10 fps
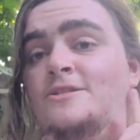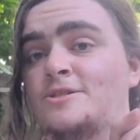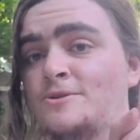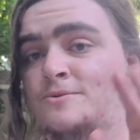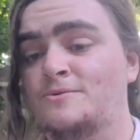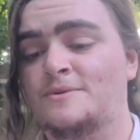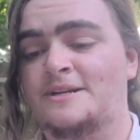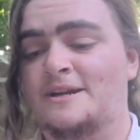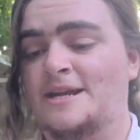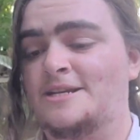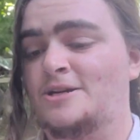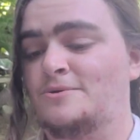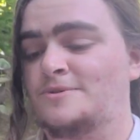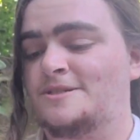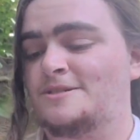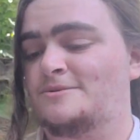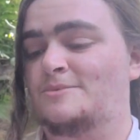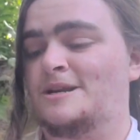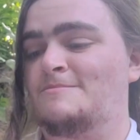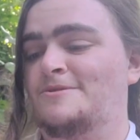2 Night Goat
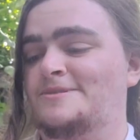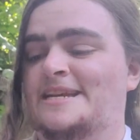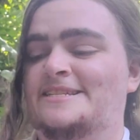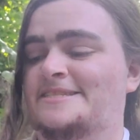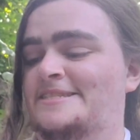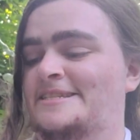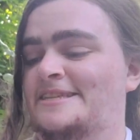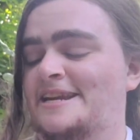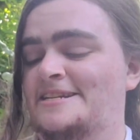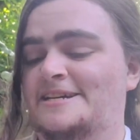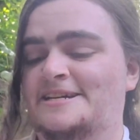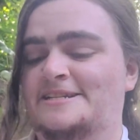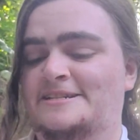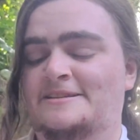rainbow sets that I dyed.